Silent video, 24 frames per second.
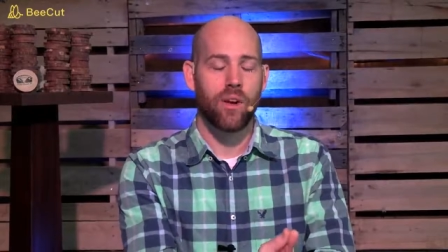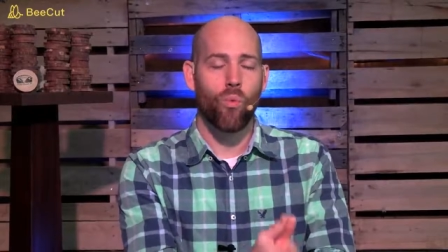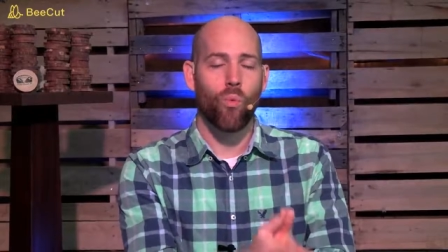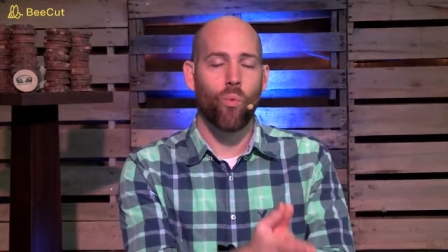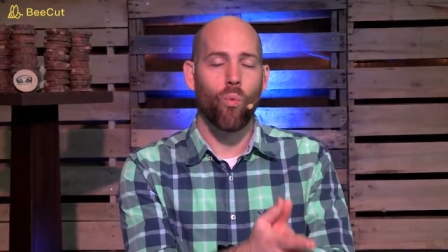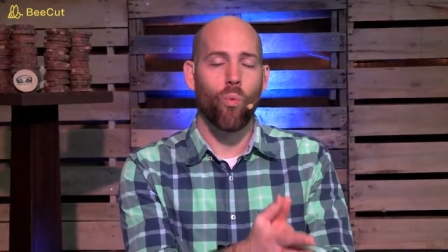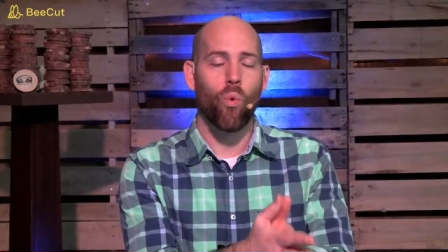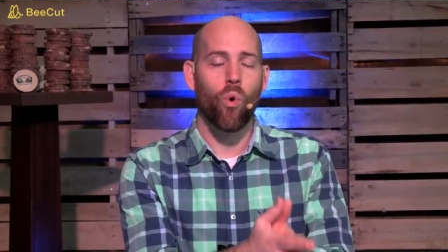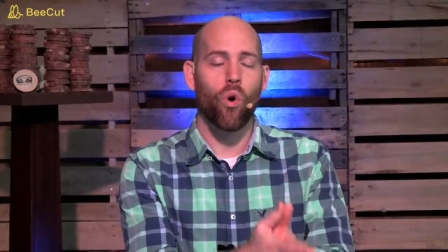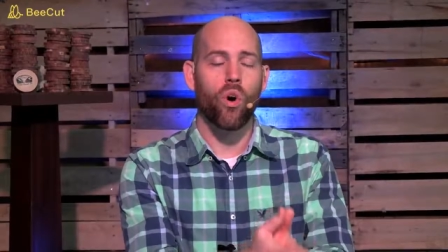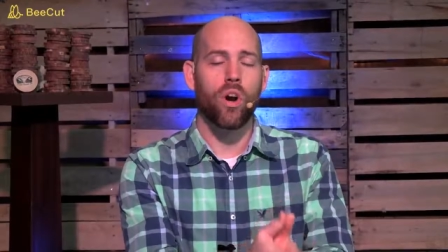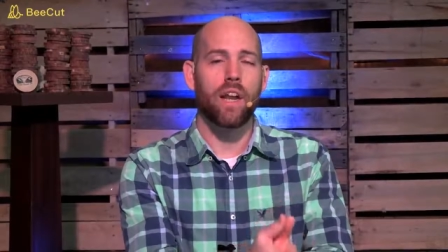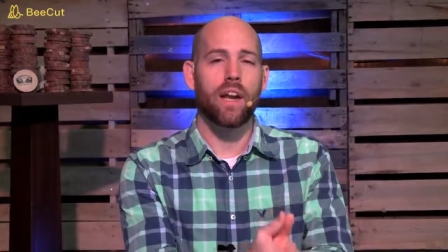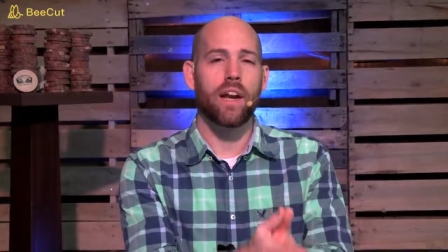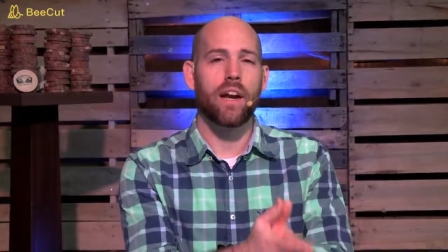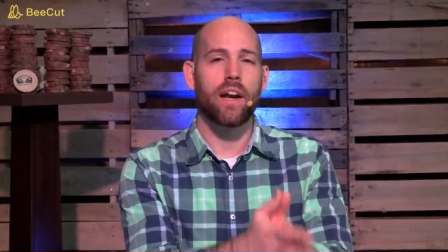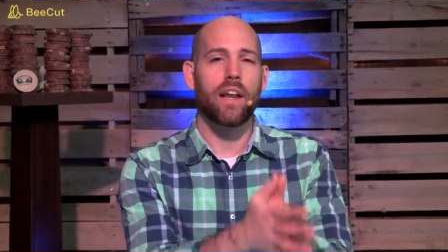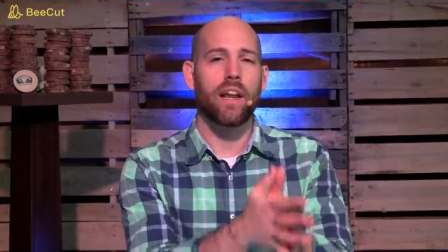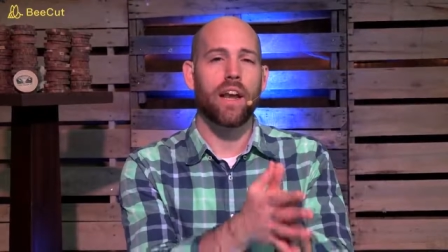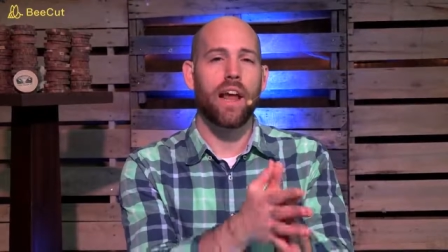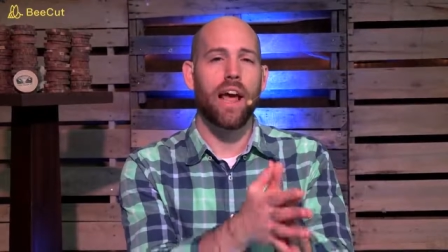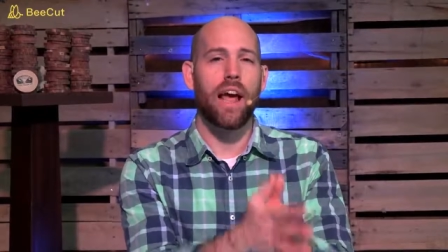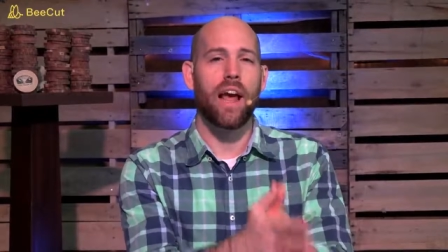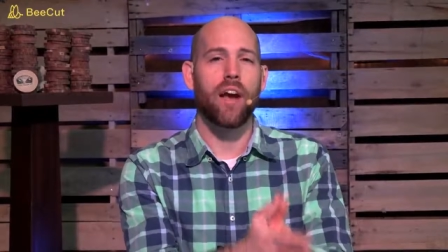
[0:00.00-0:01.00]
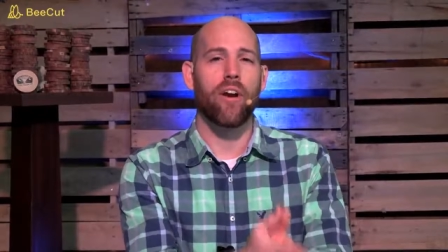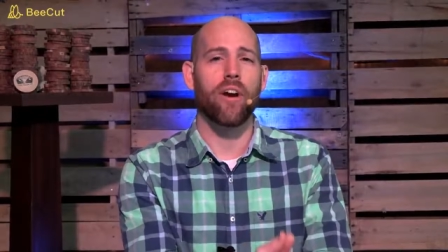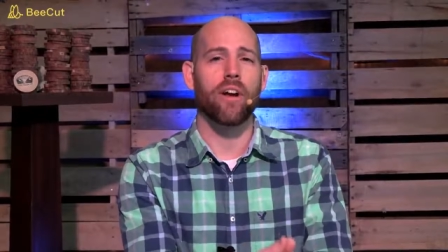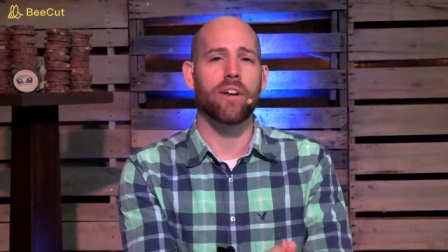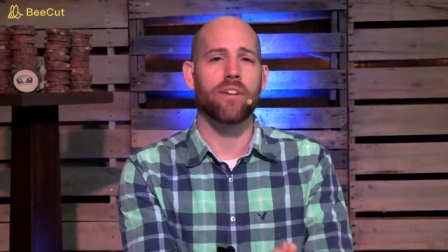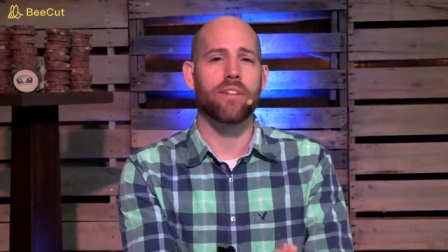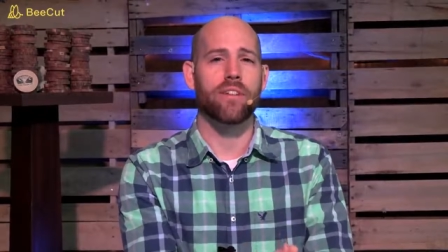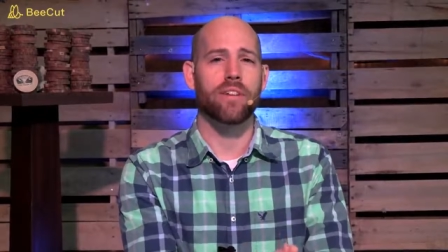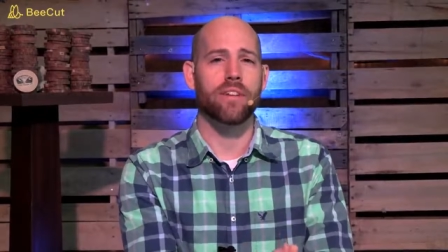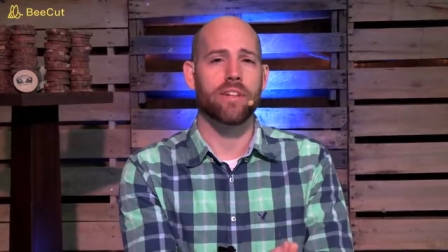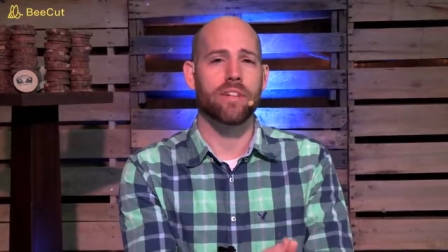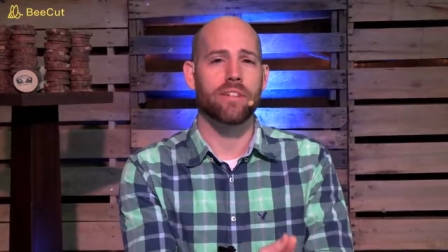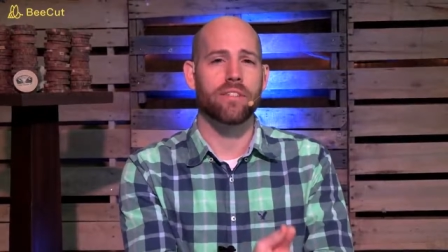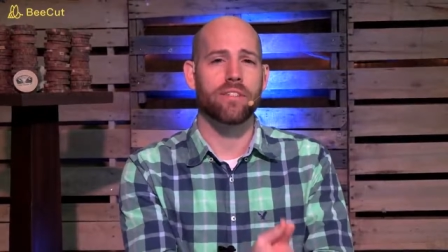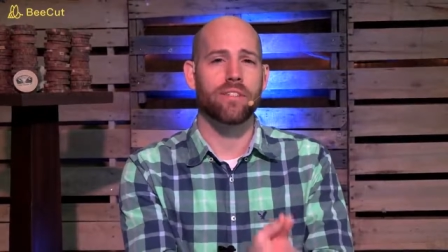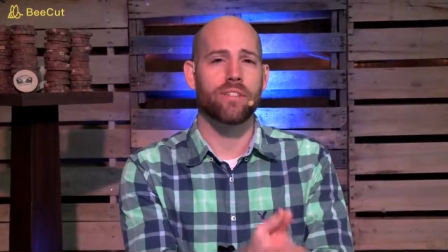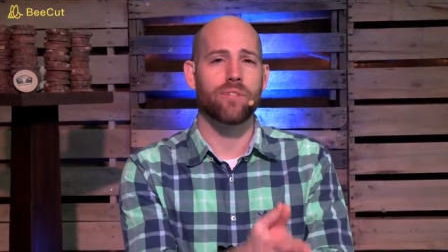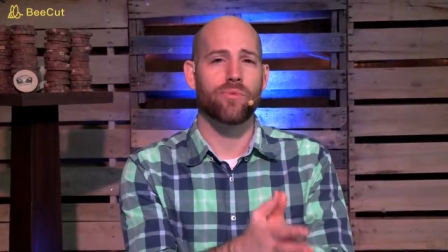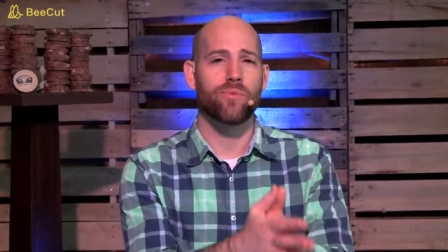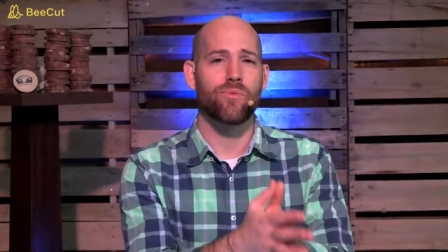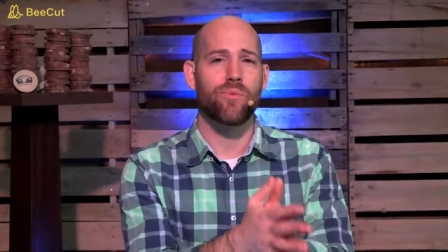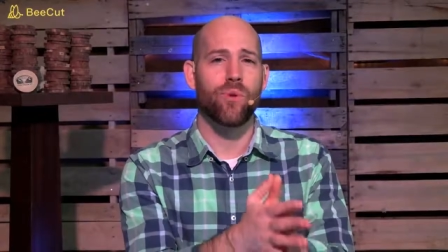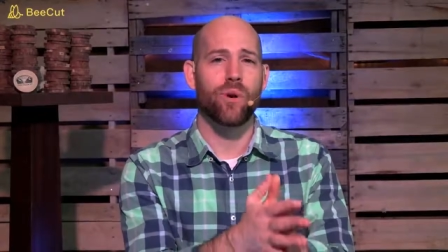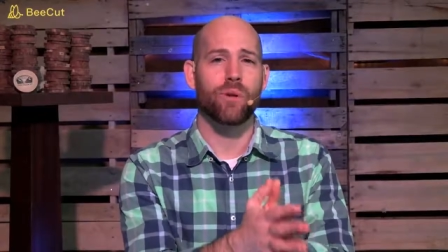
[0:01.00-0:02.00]
wanted an
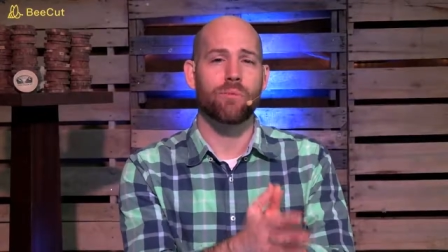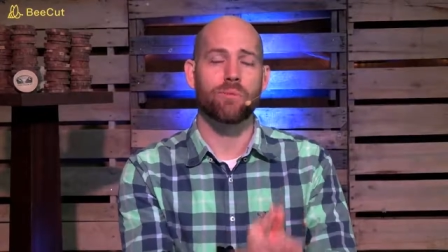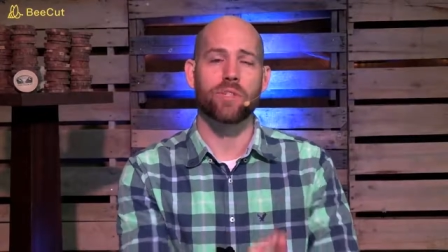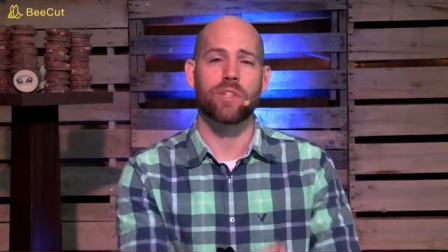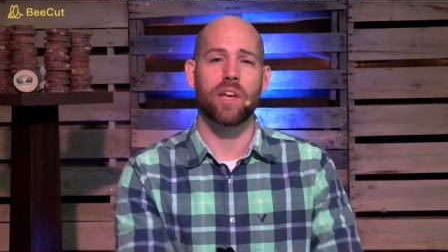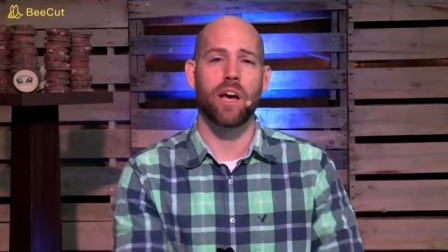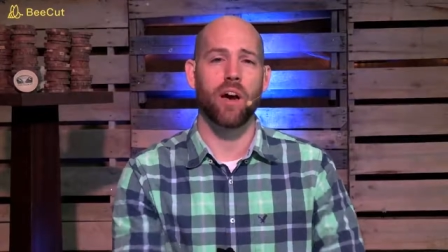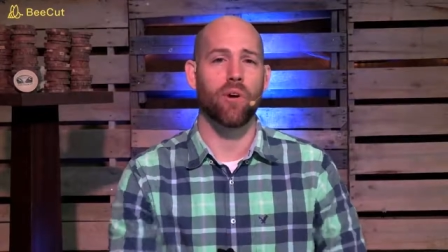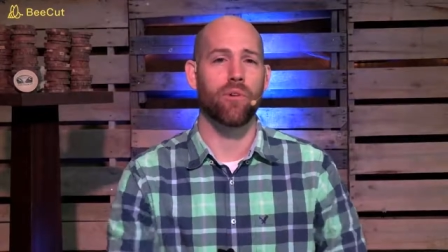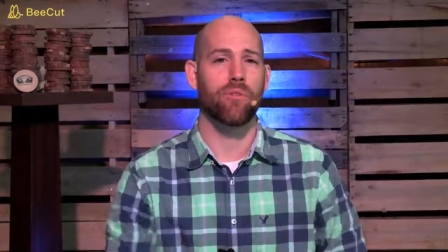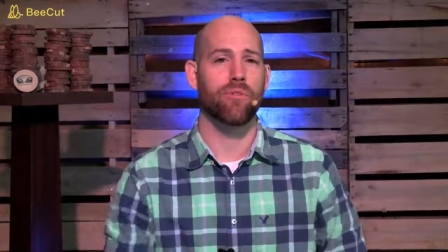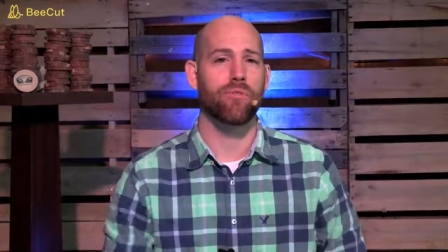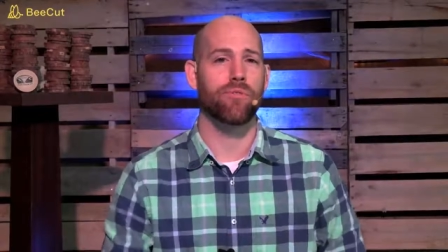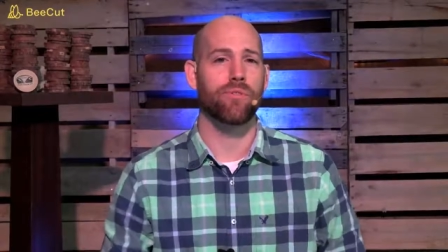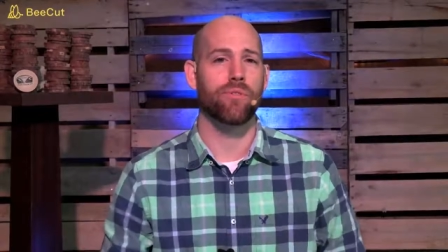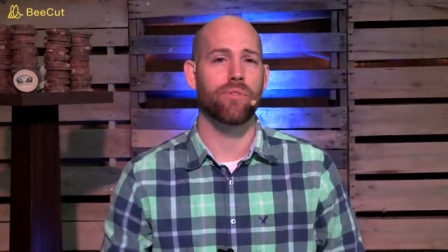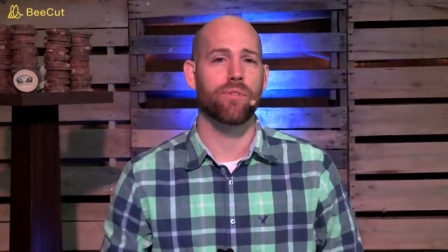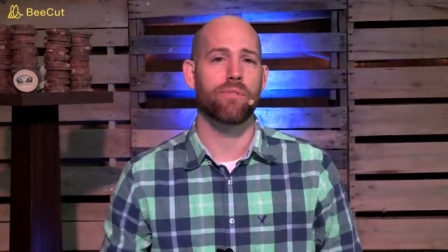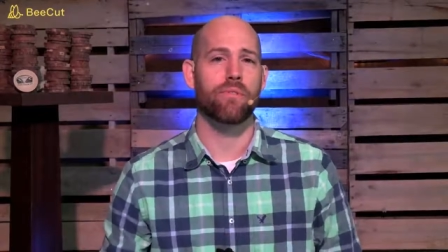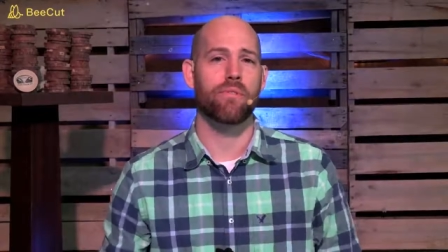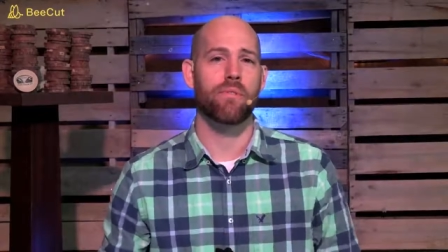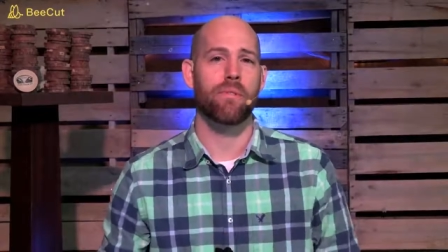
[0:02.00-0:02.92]
inheritance for himself.